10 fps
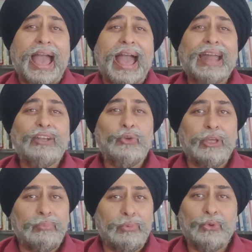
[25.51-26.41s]
and to
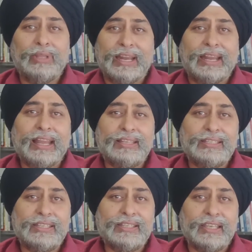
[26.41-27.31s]
improve their
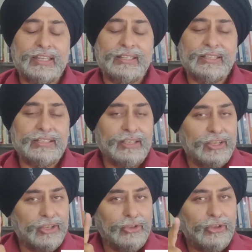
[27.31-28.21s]
analysis skills,
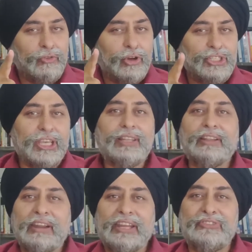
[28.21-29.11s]
you're watching
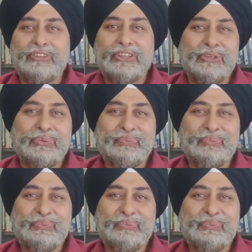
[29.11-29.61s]
the right video.